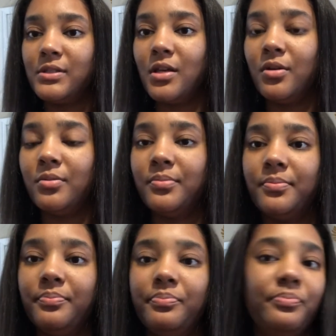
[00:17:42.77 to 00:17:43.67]
So
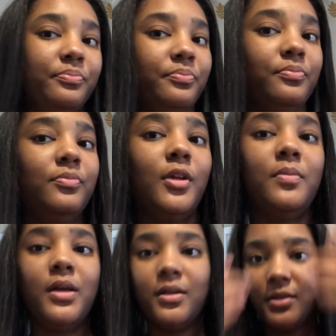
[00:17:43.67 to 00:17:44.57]
I'm
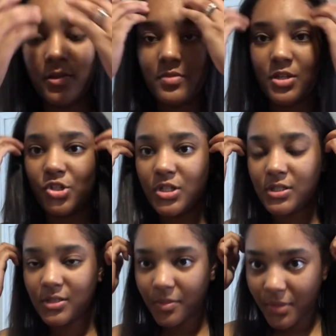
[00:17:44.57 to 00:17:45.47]
like, give me a chance.
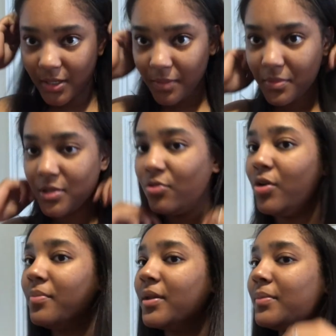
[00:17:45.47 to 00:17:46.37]
I'm like, let me
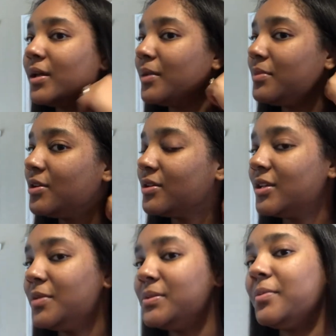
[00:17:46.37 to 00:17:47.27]
grow. I'm like, let me
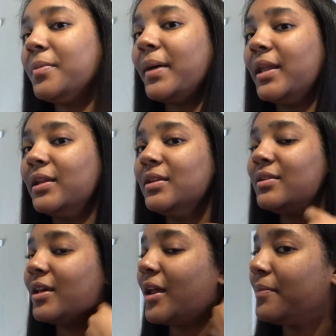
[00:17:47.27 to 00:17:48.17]
keep some of my length
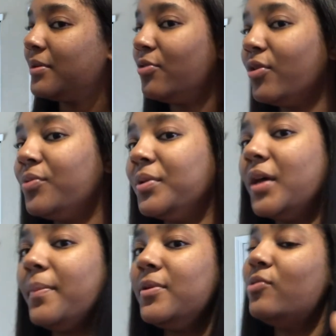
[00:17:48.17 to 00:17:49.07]
that I be growing.
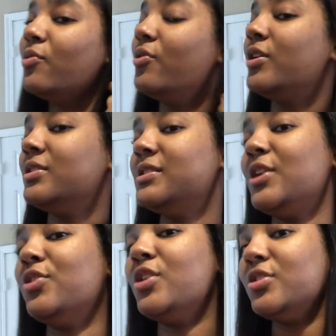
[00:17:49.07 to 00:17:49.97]
I be growing all this
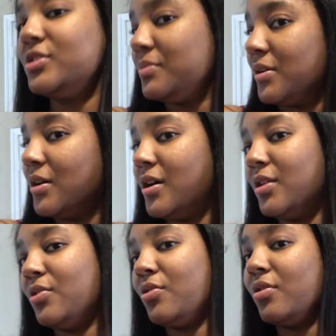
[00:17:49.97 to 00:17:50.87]
hair and y'all just want to cut
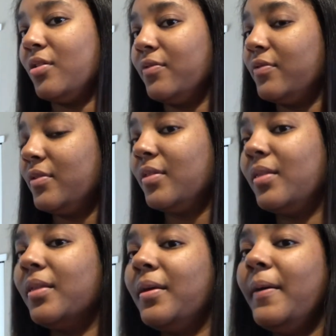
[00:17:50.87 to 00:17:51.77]
it off.
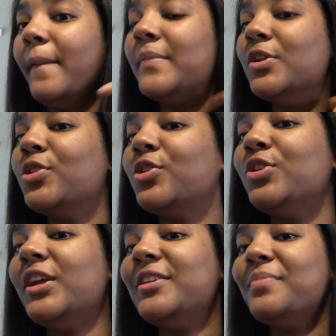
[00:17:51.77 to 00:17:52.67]
But no, the girl
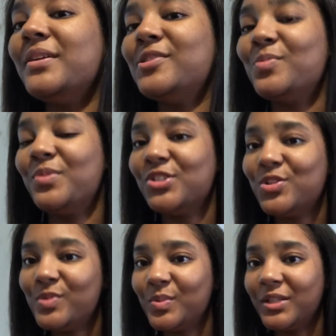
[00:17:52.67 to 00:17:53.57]
that did my silk press, she
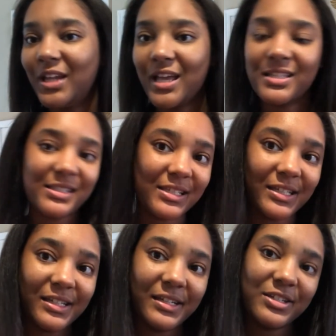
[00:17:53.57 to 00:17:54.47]
was really nice
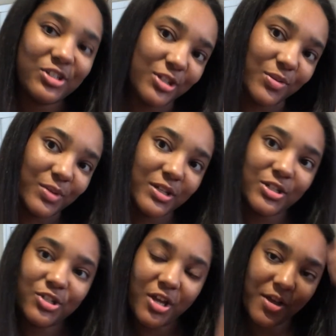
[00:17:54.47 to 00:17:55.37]
and she did a really
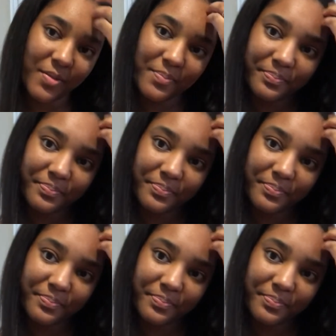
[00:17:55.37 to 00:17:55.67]
good job.